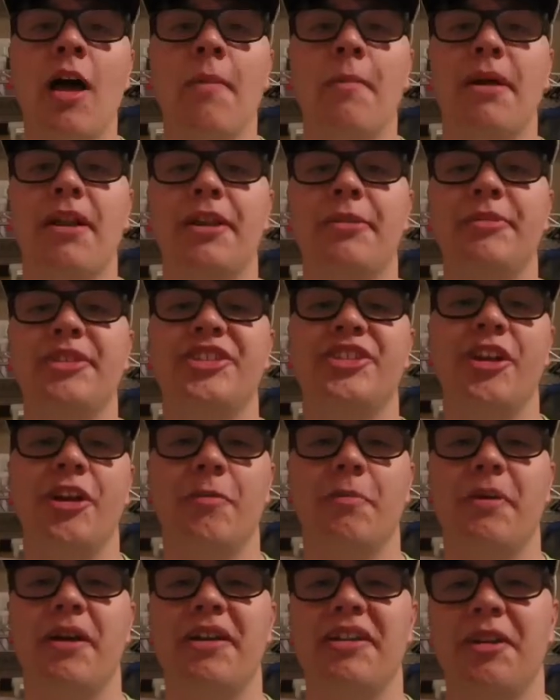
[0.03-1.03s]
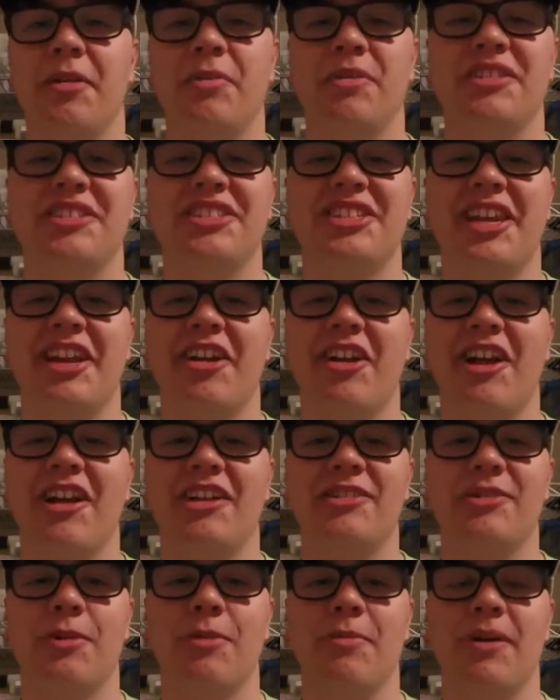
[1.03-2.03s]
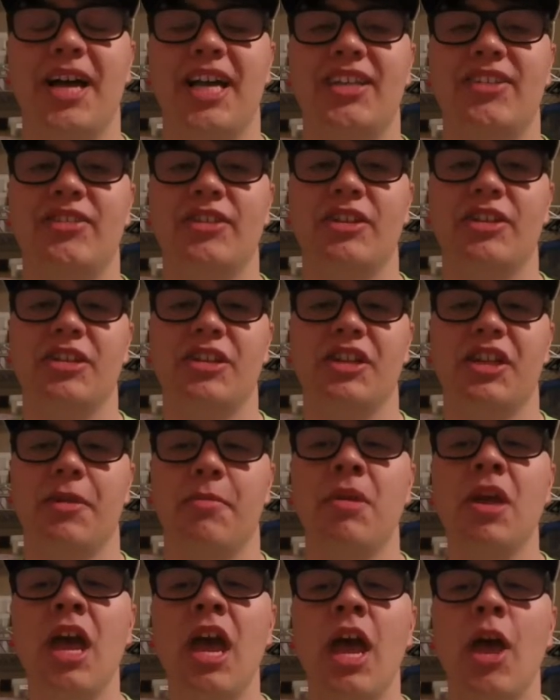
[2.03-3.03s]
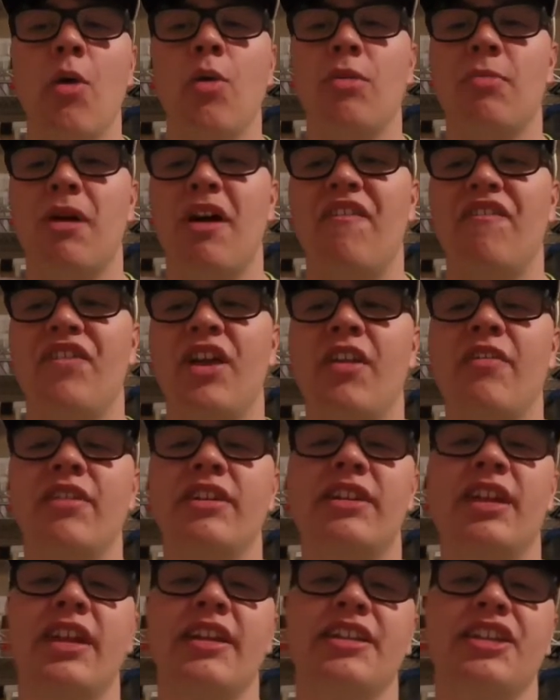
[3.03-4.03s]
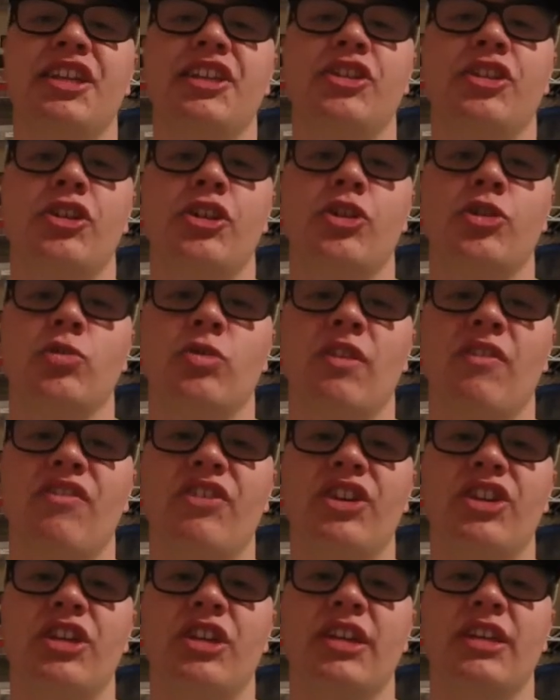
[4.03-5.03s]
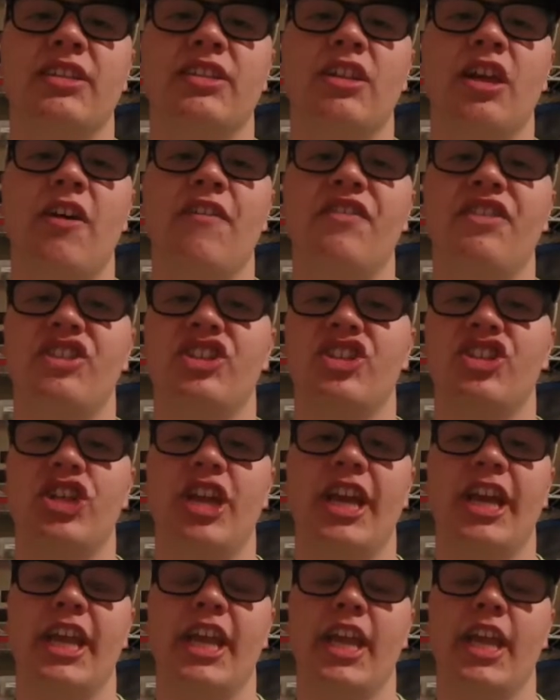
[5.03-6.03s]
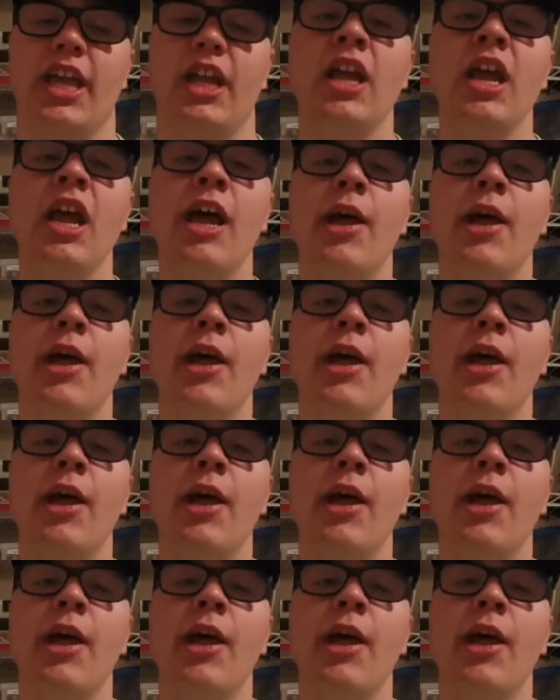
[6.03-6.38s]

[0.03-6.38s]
My name is Jared Penn. I'm with the Sanger High School bass fishing team. One of my favorite techniques to use when the fishing gets tough is a shaky hit.